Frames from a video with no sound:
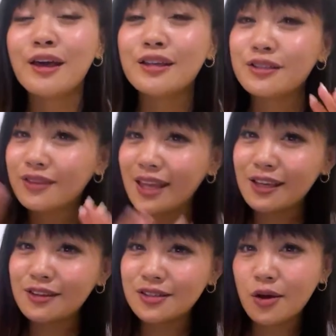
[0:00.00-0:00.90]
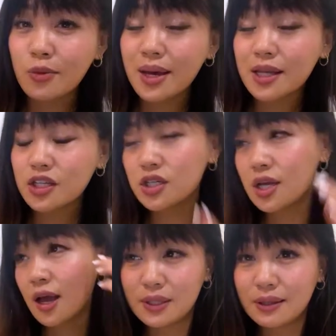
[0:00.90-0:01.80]
So thank you so much.
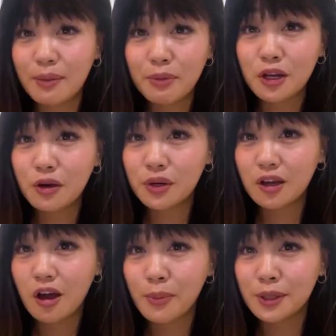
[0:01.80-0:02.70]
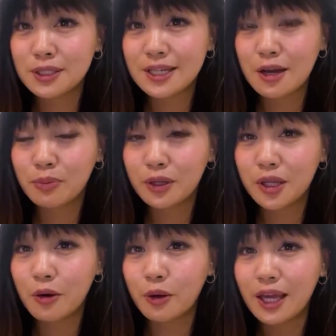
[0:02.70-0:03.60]
Let me know in the comments down
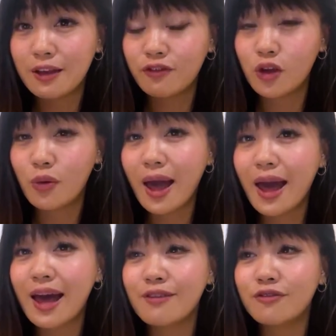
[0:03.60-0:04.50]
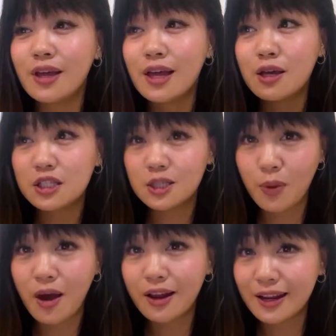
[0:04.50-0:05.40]
below if you have
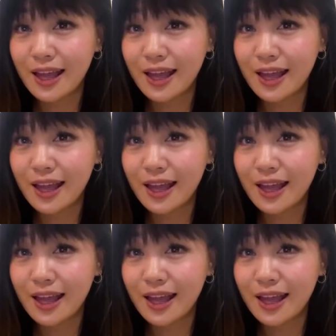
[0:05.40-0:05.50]
spotted